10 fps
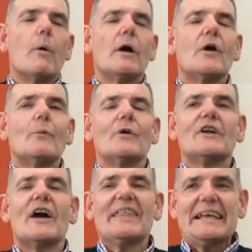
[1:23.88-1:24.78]
Well, what
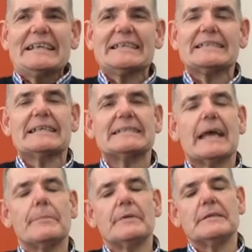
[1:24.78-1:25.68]
I think has
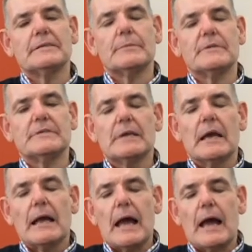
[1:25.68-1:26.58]
happened is it was
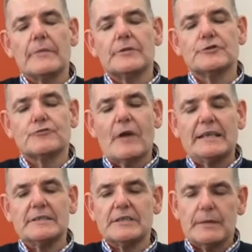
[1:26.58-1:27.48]
the
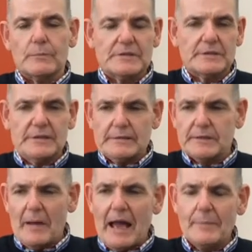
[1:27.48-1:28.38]
strategy which the
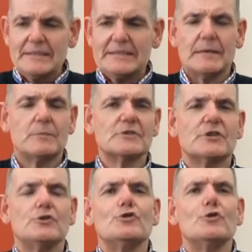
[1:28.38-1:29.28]
department said was
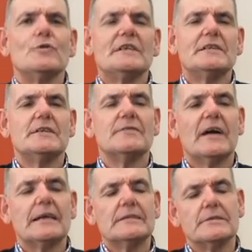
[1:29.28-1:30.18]
a new and
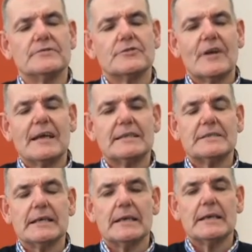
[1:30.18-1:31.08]
innovative
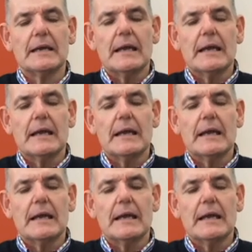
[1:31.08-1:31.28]
strategy